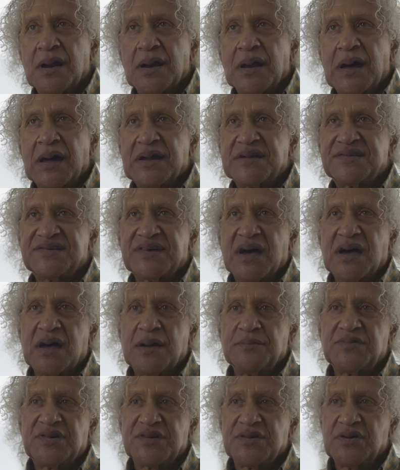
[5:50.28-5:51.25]
A lot of
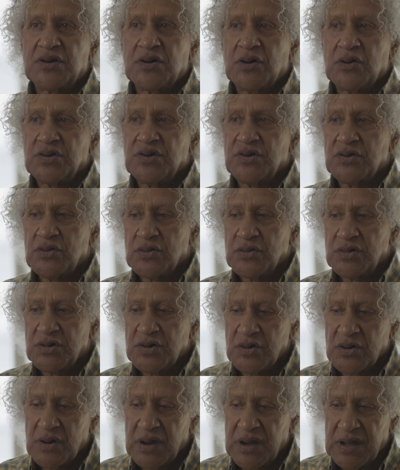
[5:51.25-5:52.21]
times, you know, you
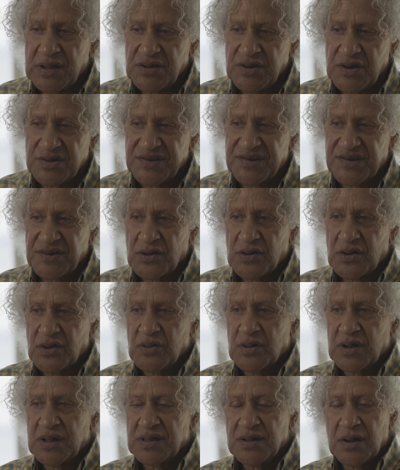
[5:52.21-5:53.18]
you'll end your
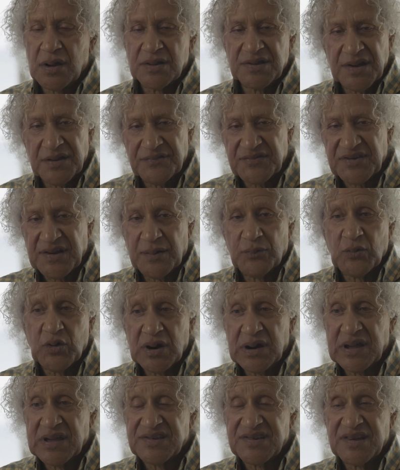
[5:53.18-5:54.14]
solo and if
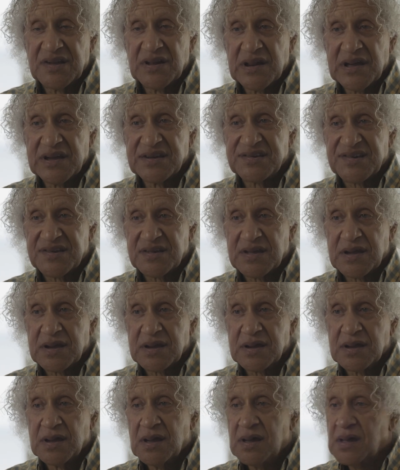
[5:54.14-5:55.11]
someone isn't
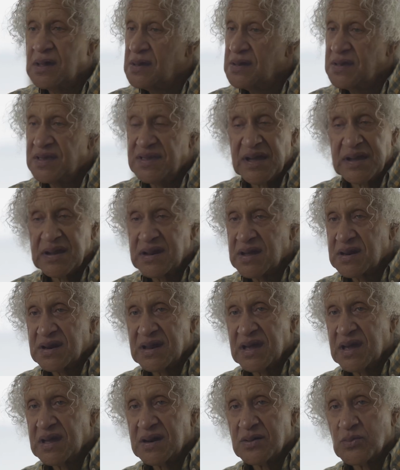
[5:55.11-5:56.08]
listening, they
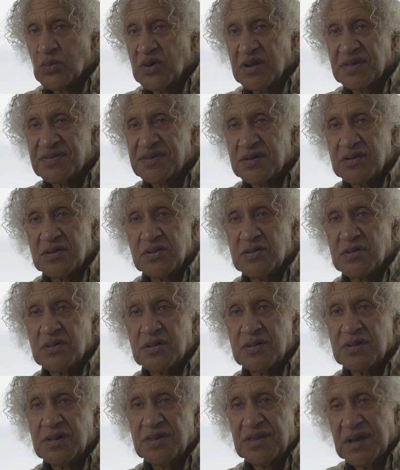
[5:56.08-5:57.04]
didn't end with you.
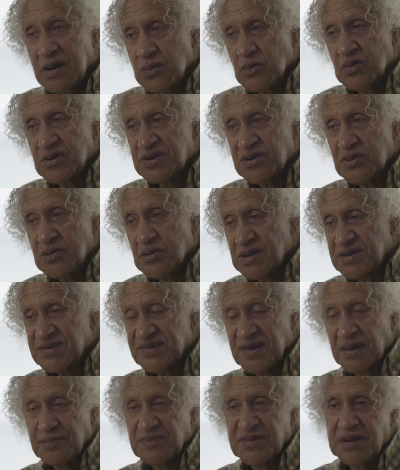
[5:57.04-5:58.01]
They were doing
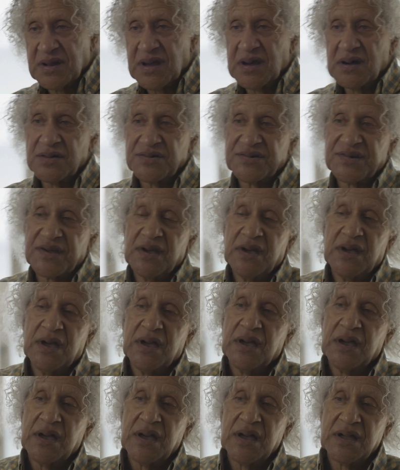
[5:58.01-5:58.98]
something else.
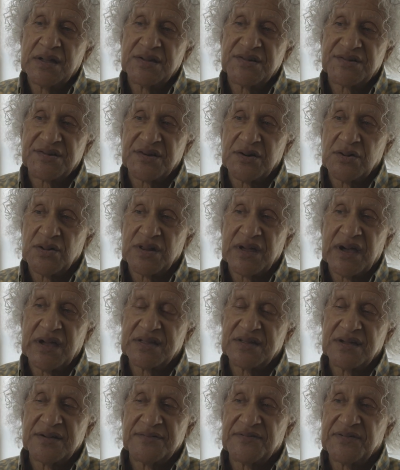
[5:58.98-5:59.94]
And so
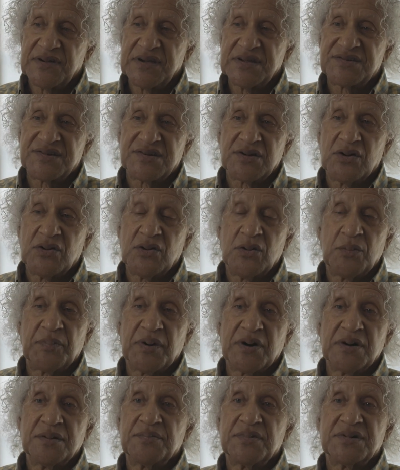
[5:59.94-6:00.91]
that defeats the whole
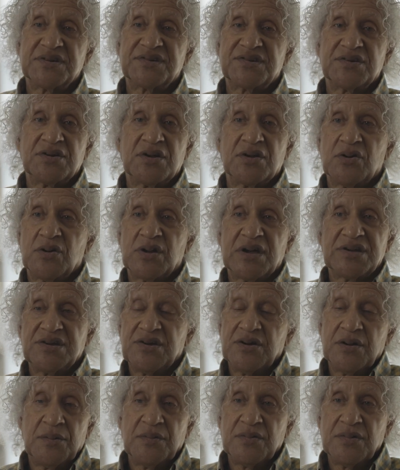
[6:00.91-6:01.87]
purpose, you know, that
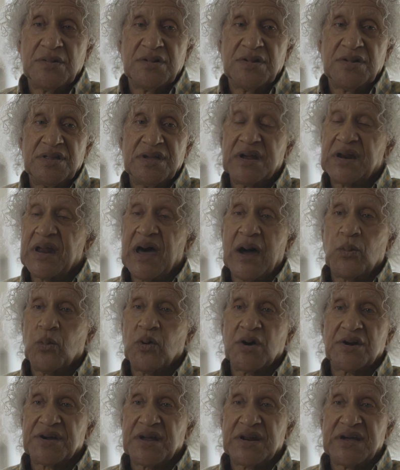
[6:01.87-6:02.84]
you they're not
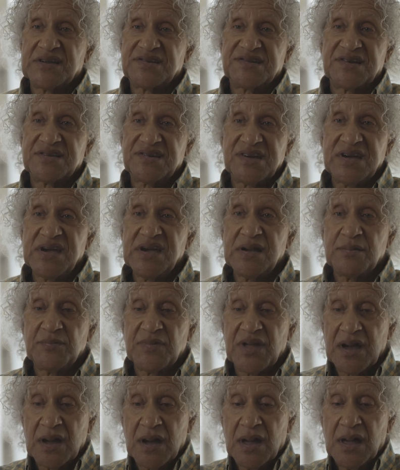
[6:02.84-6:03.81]
working as a
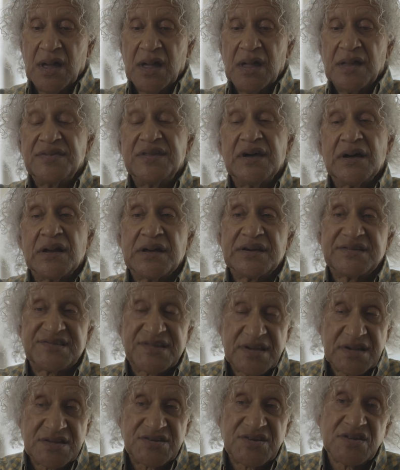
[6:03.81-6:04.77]
team. They're, they're
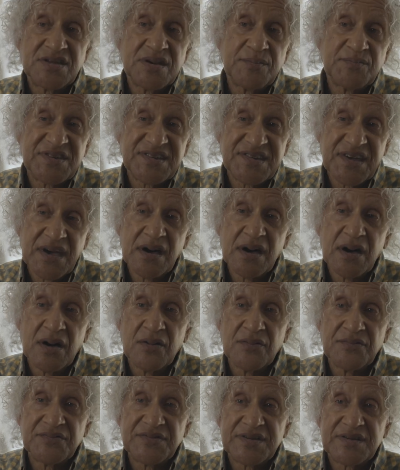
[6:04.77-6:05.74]
listening to
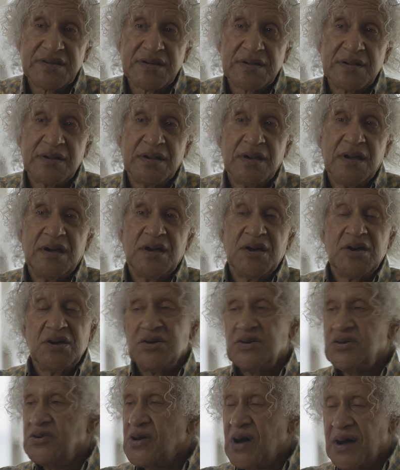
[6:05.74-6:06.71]
themselves.
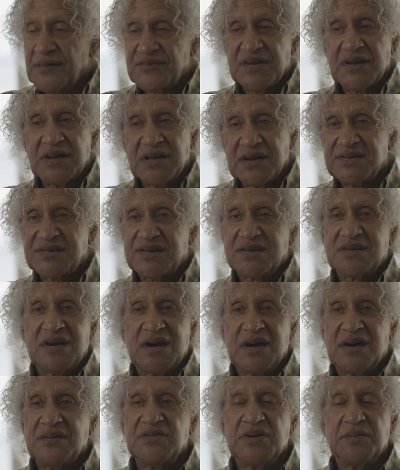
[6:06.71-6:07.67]
You have to listen
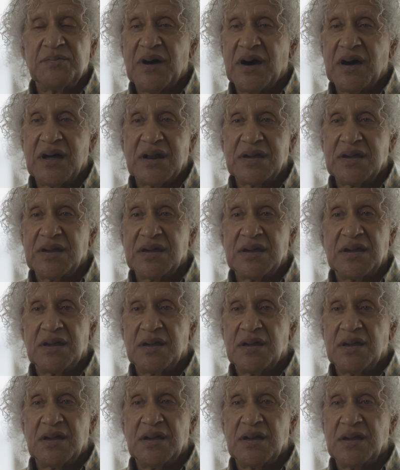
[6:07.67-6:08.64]
to everybody.
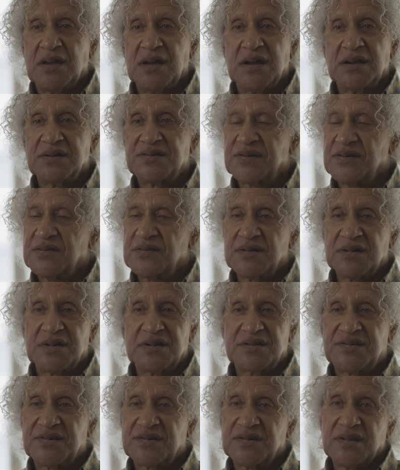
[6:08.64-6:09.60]
It's,
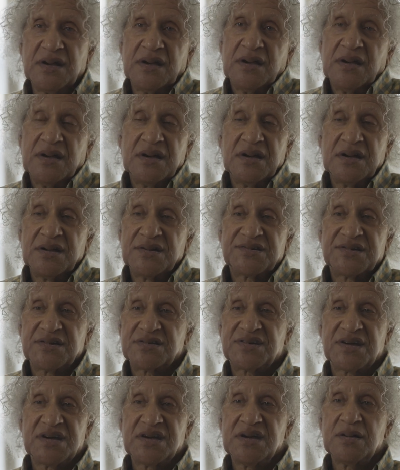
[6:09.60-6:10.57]
it's, it's
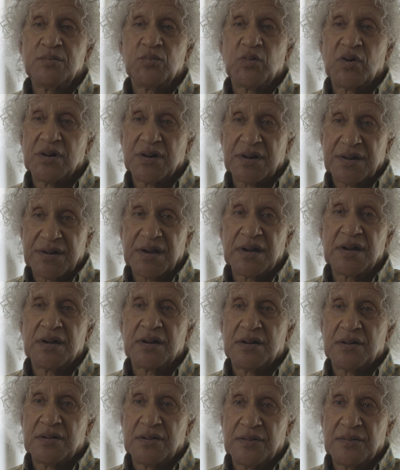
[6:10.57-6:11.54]
a teamwork,
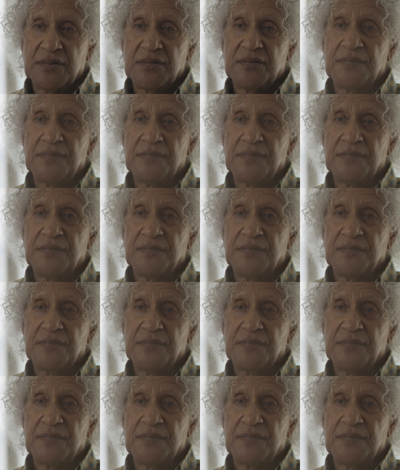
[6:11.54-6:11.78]
you know.